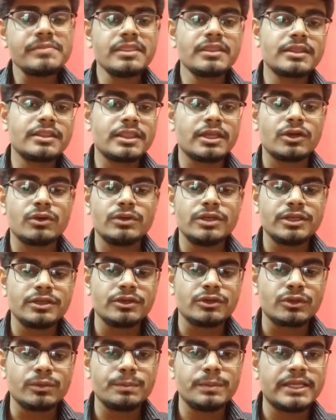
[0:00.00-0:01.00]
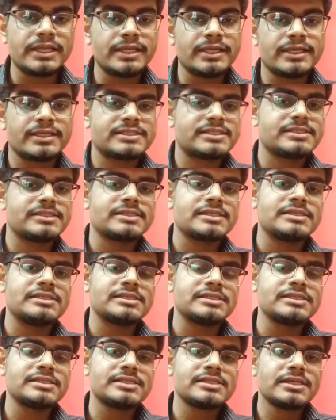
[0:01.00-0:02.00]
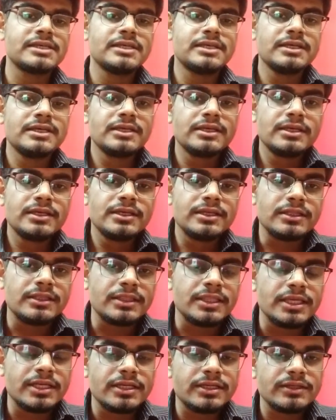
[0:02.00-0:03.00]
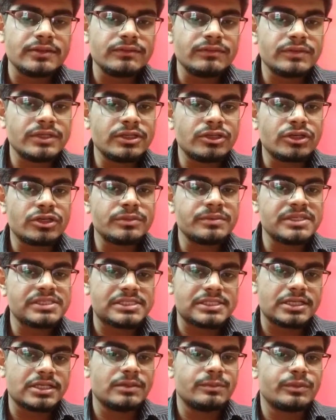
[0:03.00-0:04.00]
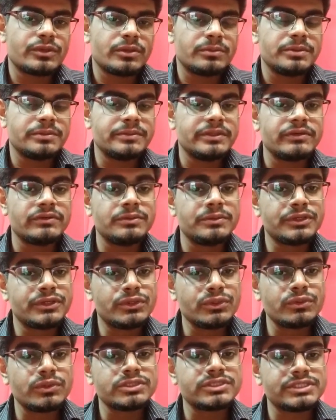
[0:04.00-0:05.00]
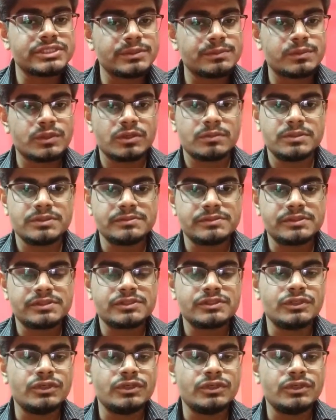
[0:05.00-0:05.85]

Now in group planning exercises, there will not be a single problem, there will be 2 or 3 problems.